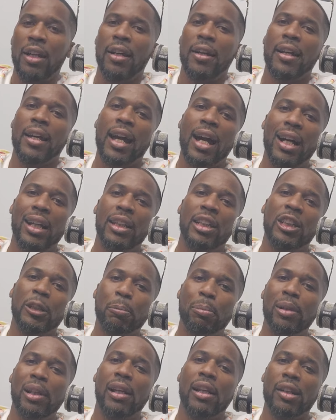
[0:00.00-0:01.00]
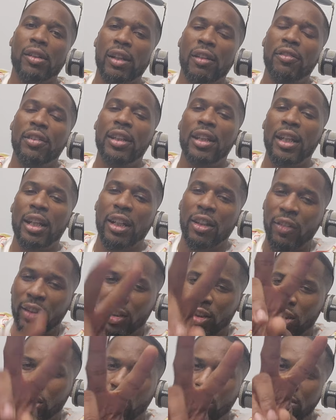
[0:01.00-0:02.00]
college player of the year
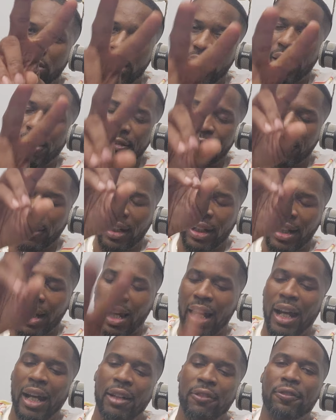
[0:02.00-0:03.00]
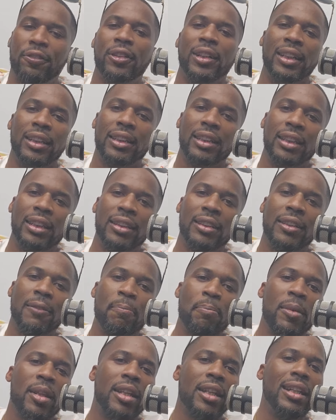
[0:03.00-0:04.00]
in two different conferences,
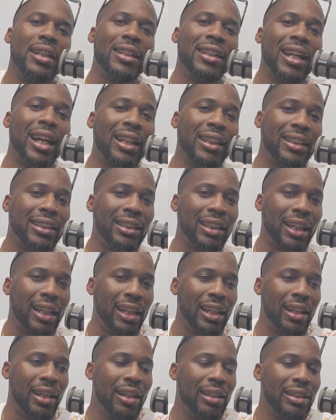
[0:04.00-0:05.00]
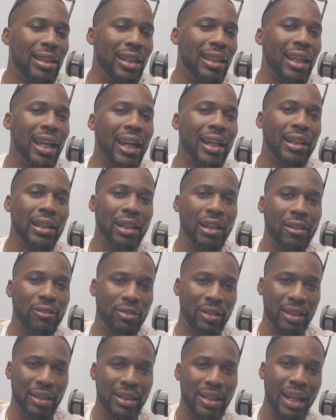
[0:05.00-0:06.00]
could not see the light of
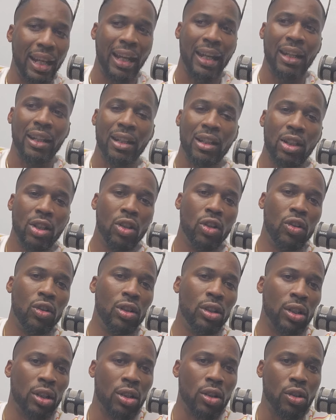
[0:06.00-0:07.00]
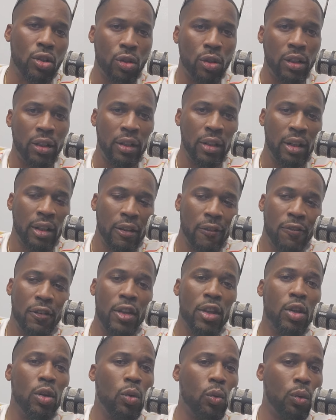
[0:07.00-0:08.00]
a day on the court for
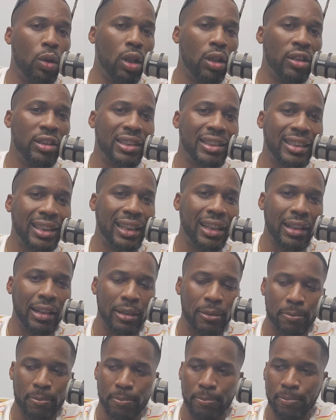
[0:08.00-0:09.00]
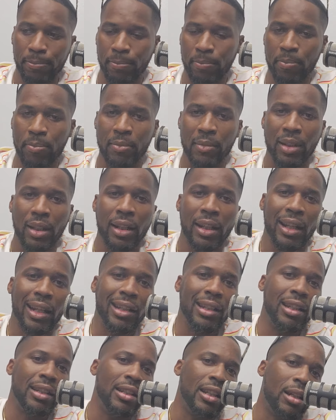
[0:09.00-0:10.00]
the worst team in
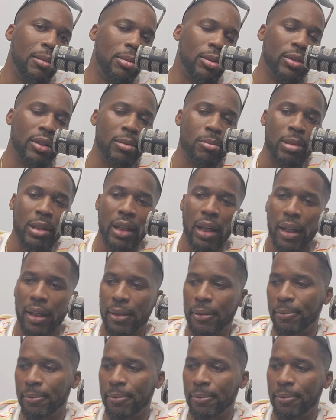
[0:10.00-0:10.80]
the WNBA.